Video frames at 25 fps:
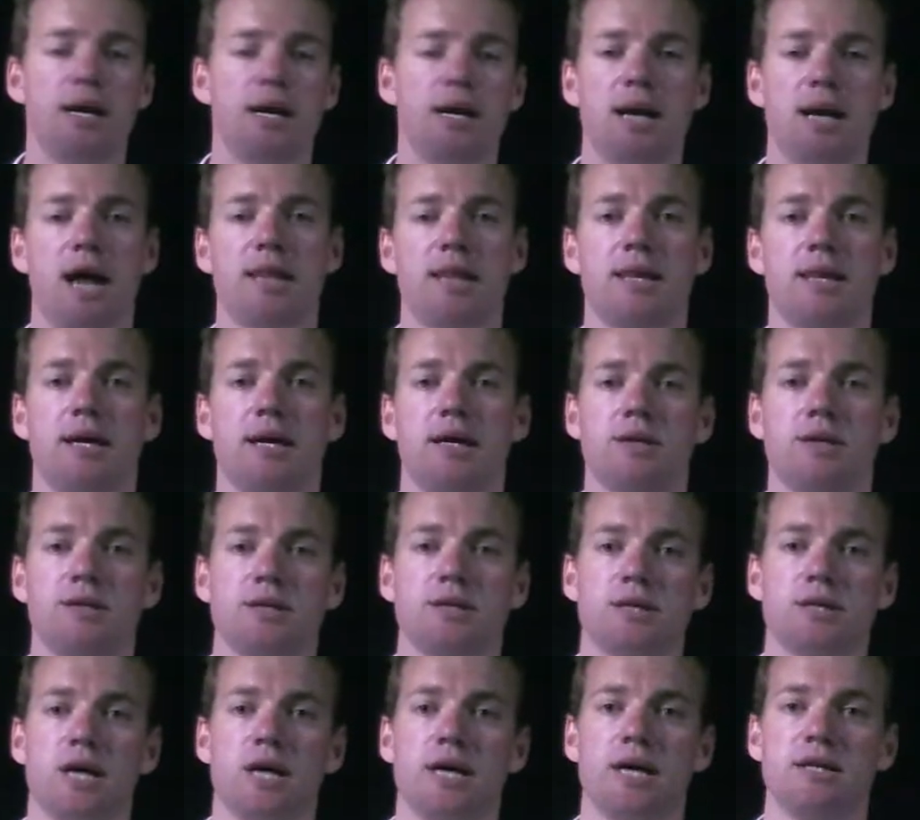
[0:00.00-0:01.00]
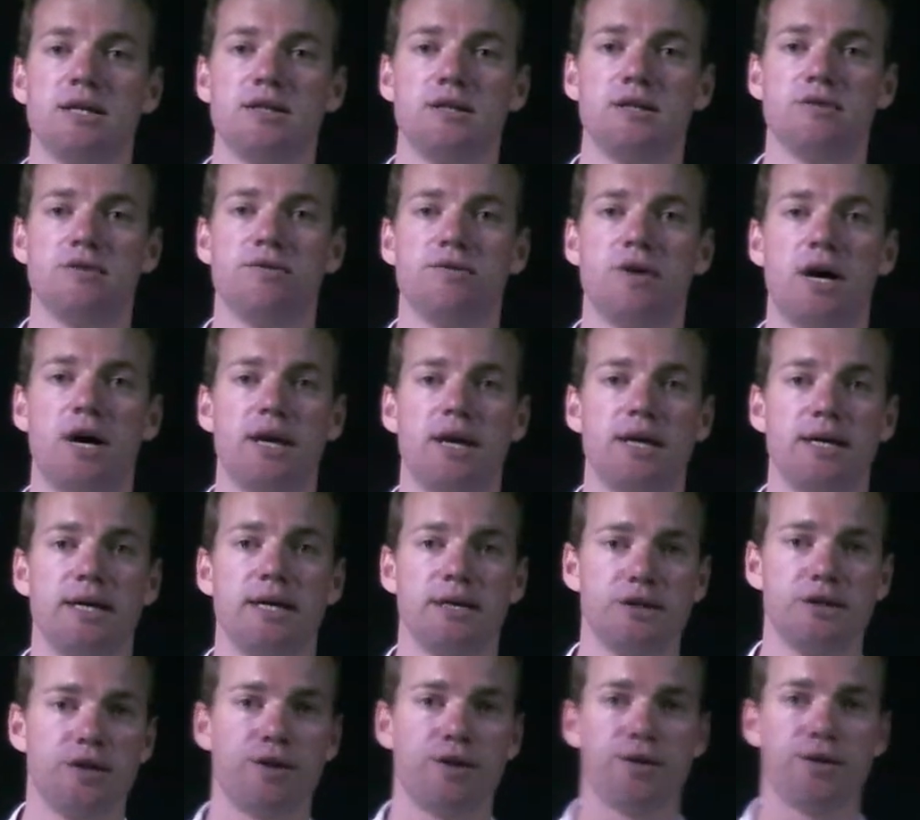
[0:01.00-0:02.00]
Nothing else is going to divide
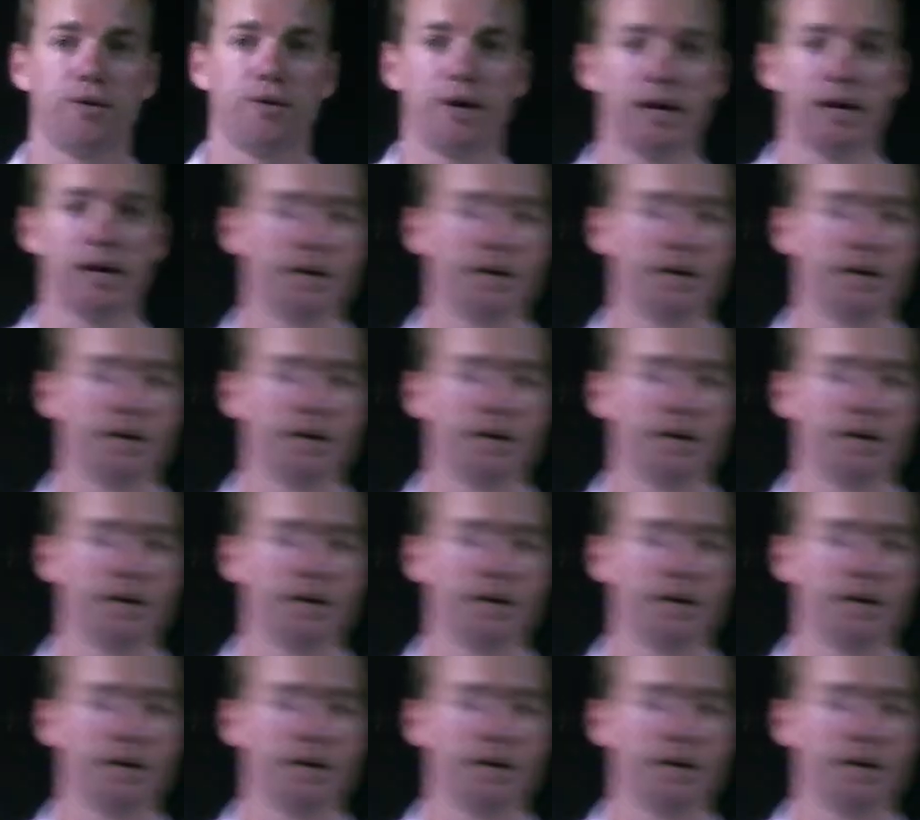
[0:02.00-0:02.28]
into 3.